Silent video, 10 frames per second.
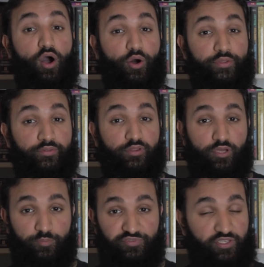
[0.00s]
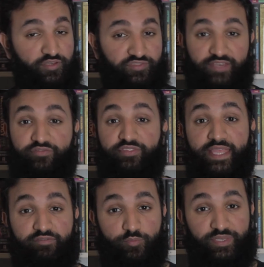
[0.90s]
unobserved, they've
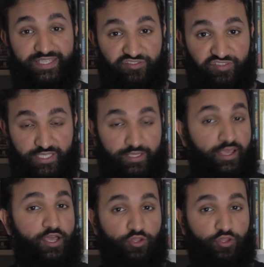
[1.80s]
never been seen,